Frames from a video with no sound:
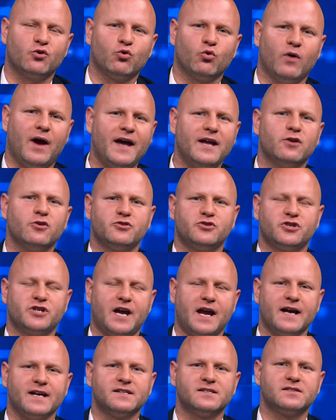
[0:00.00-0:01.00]
greater
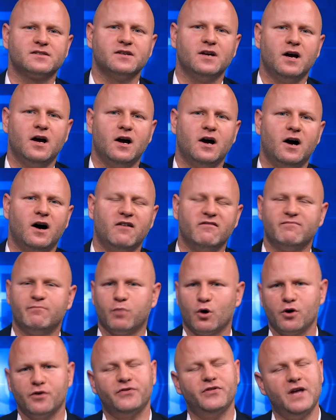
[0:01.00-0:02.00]
chance of
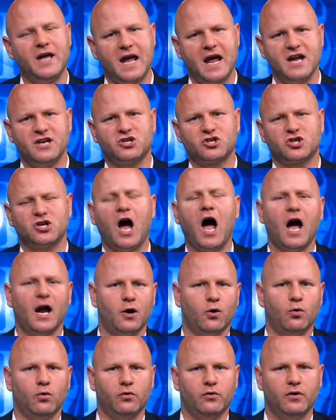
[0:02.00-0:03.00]
birthing a
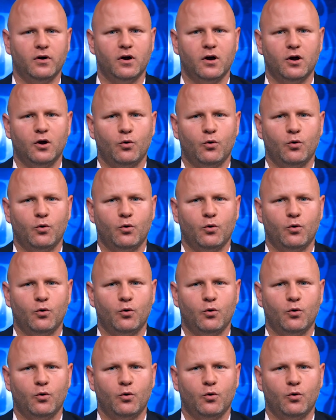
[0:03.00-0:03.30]
child